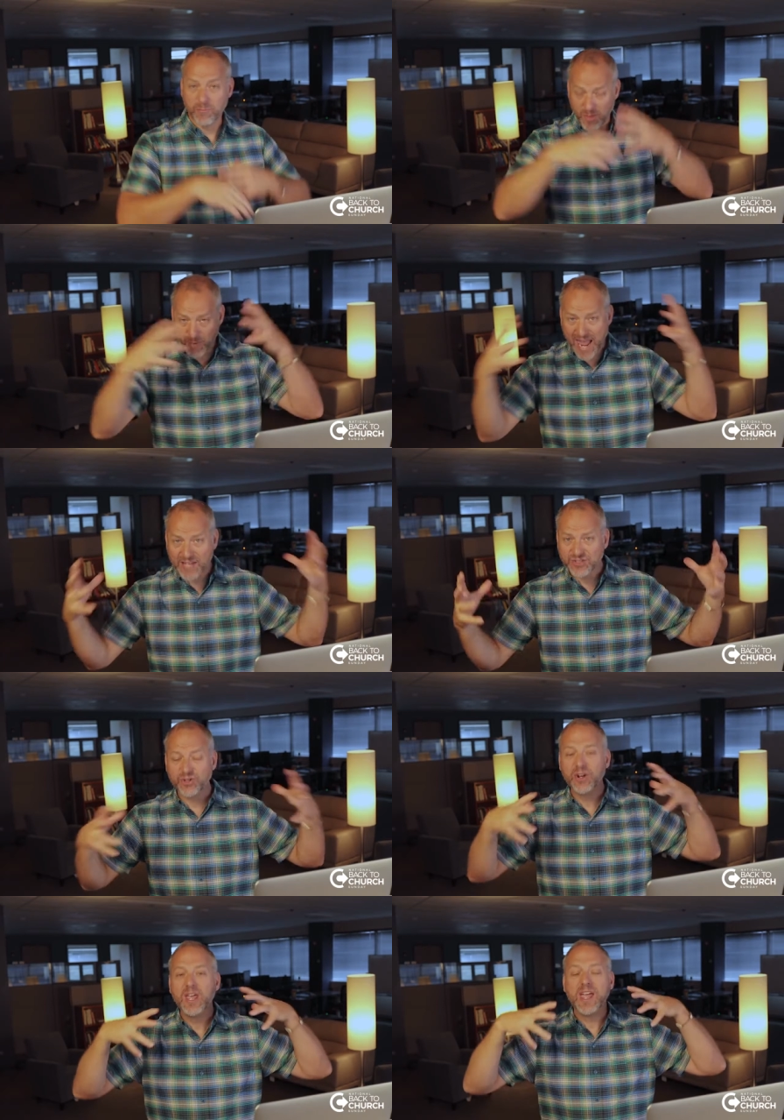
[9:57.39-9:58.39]
the
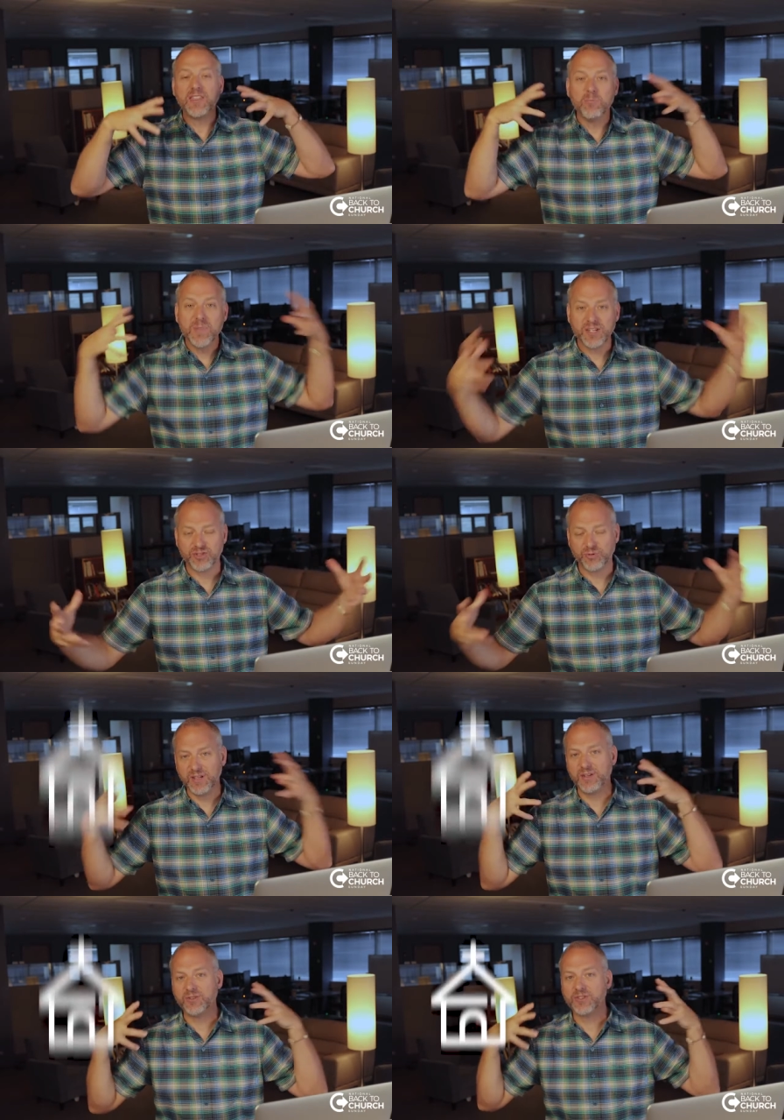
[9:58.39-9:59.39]
pastor and the ministry
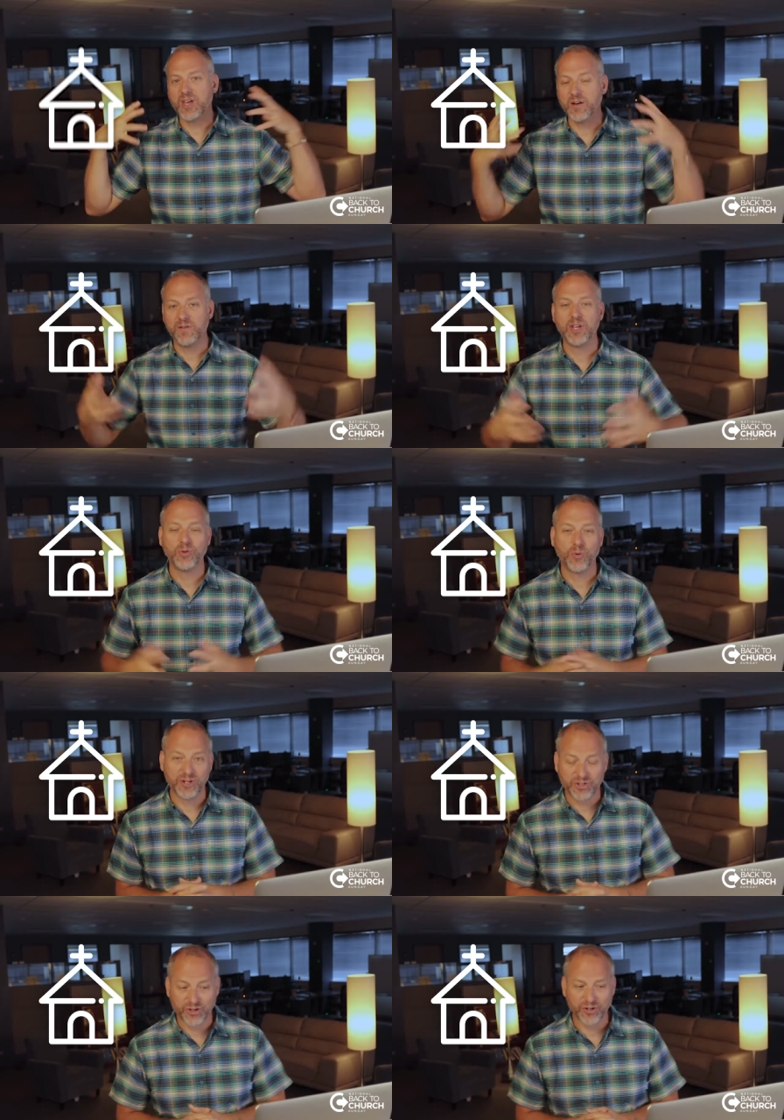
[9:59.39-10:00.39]
leaders of
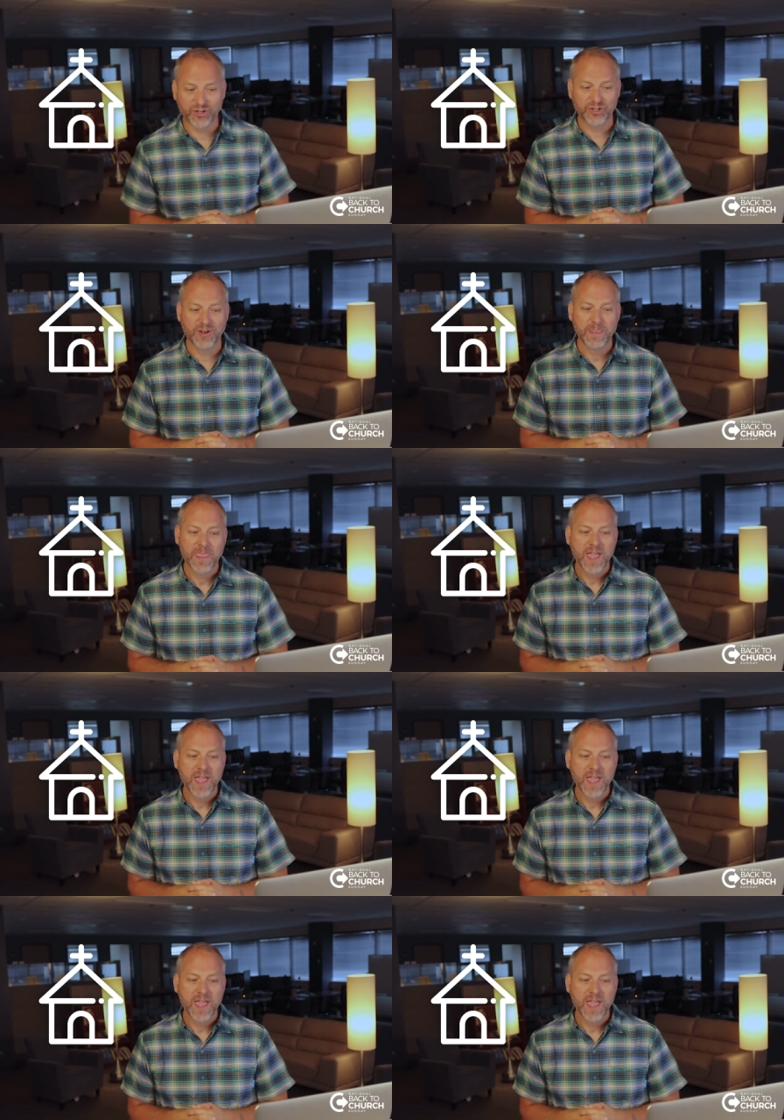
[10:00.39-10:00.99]
your church.